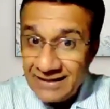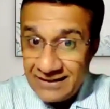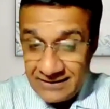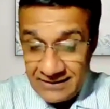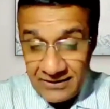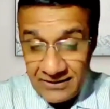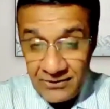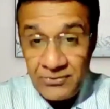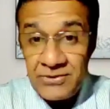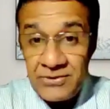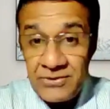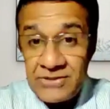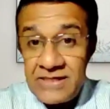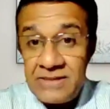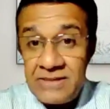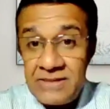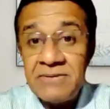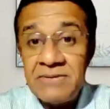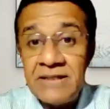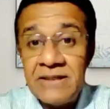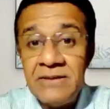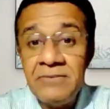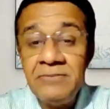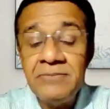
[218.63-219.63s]
Around the same
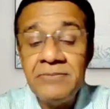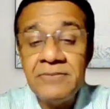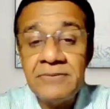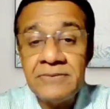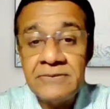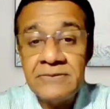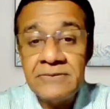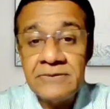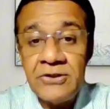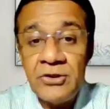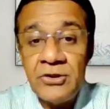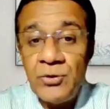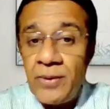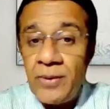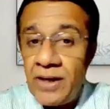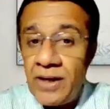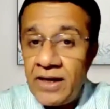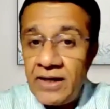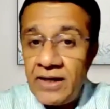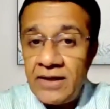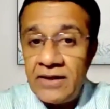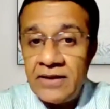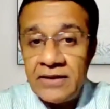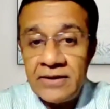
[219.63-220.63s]
time, you
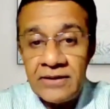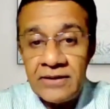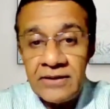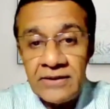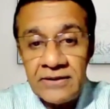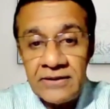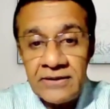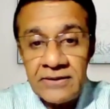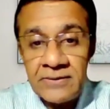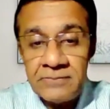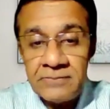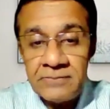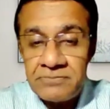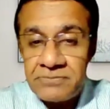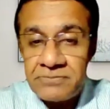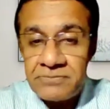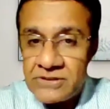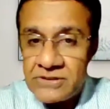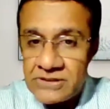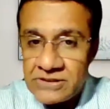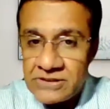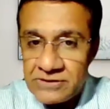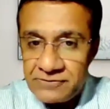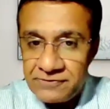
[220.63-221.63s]
had
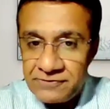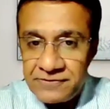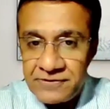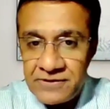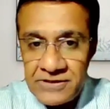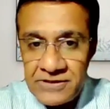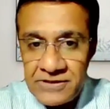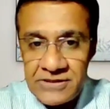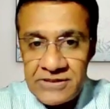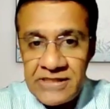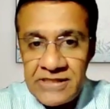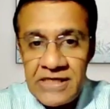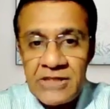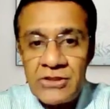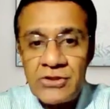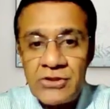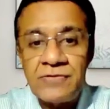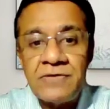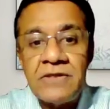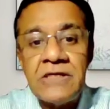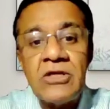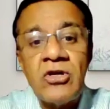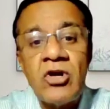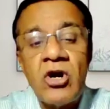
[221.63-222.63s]
just the first signs
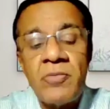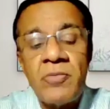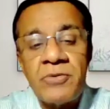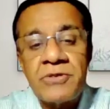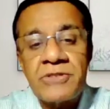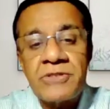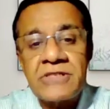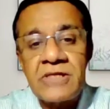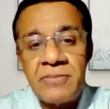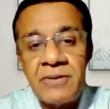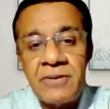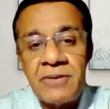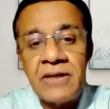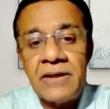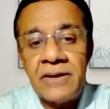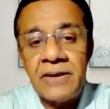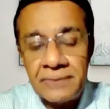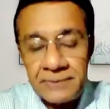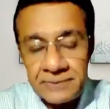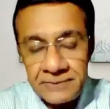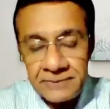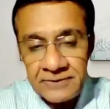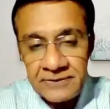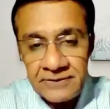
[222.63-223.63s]
of e-commerce coming in,
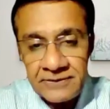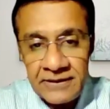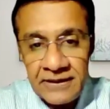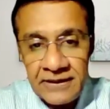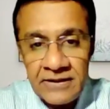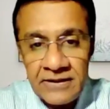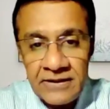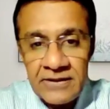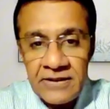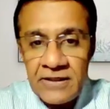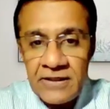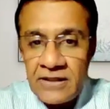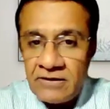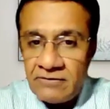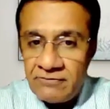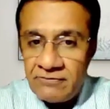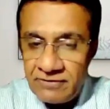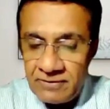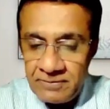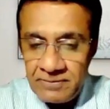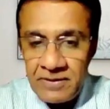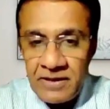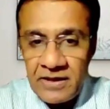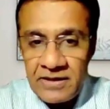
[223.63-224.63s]
right?
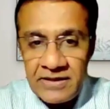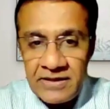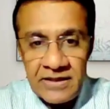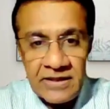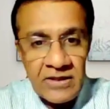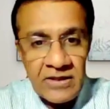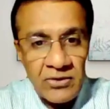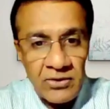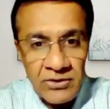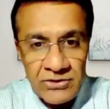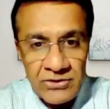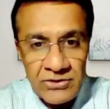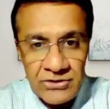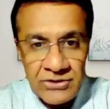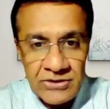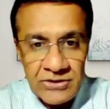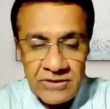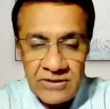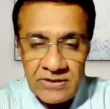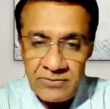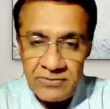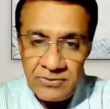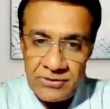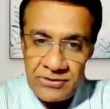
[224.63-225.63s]
Flipkart had launched,
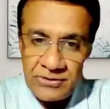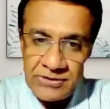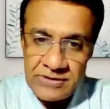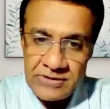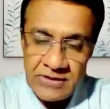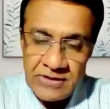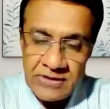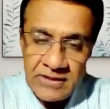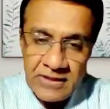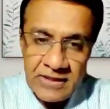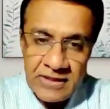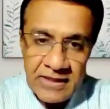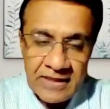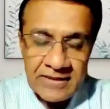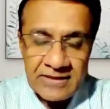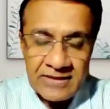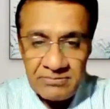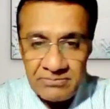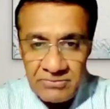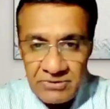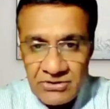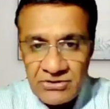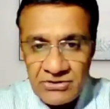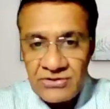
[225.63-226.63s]
there was, I
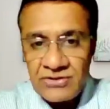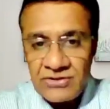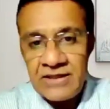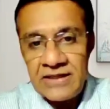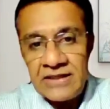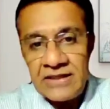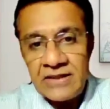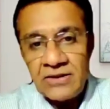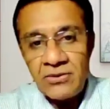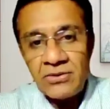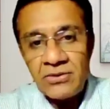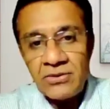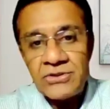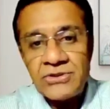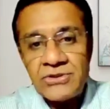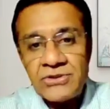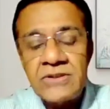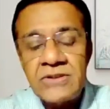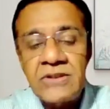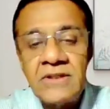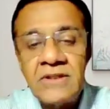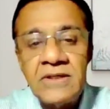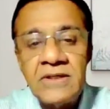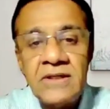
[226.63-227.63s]
think Myntra had launched,
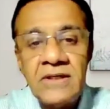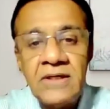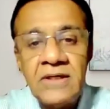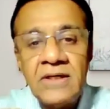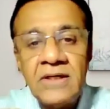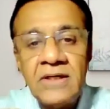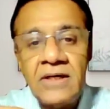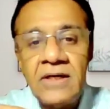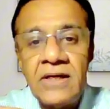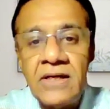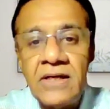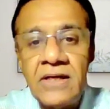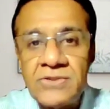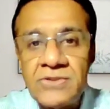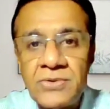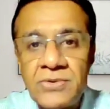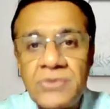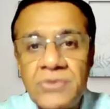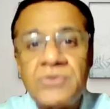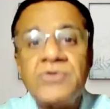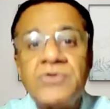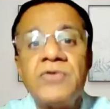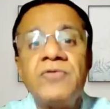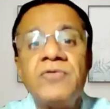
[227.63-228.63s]
and so on
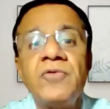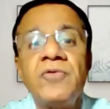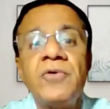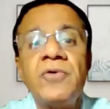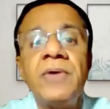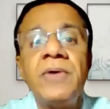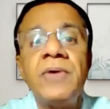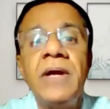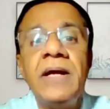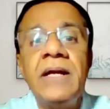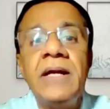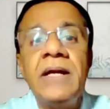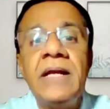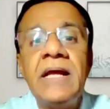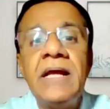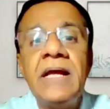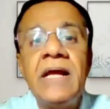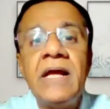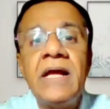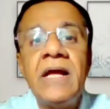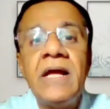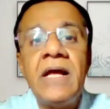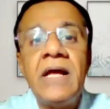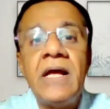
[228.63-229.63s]
and so forth, right?
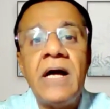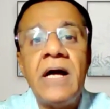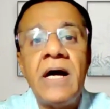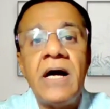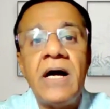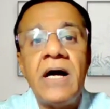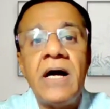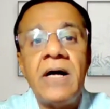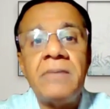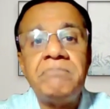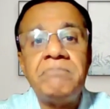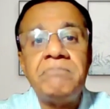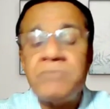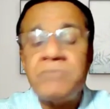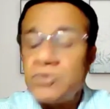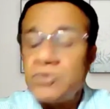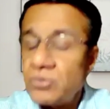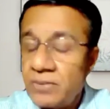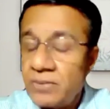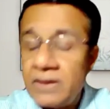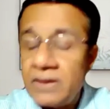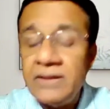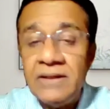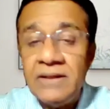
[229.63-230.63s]

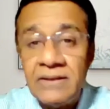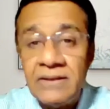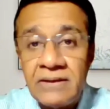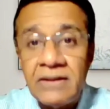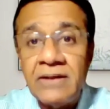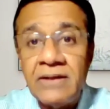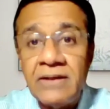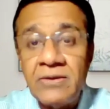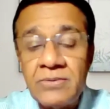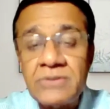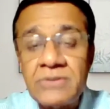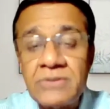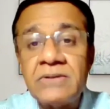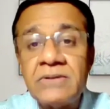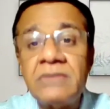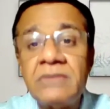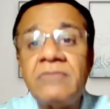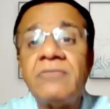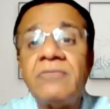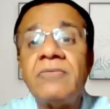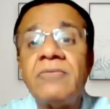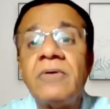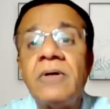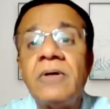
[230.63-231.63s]
So I think it was
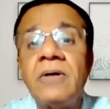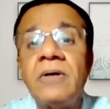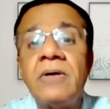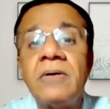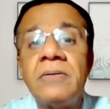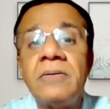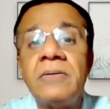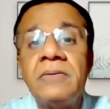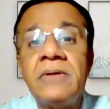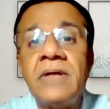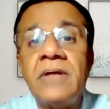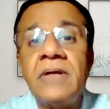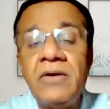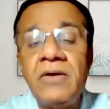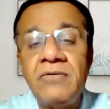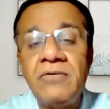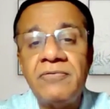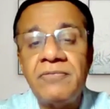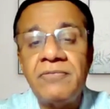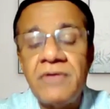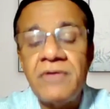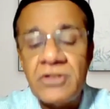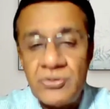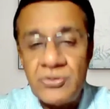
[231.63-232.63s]
the kind of
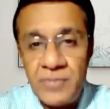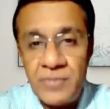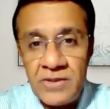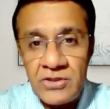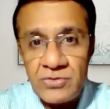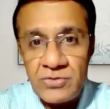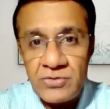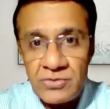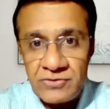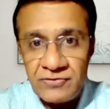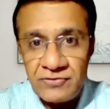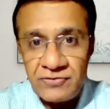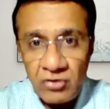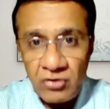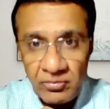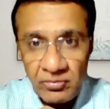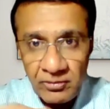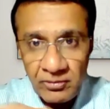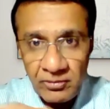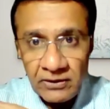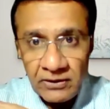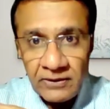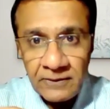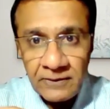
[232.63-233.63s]
experience was
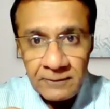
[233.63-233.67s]
phenomenal.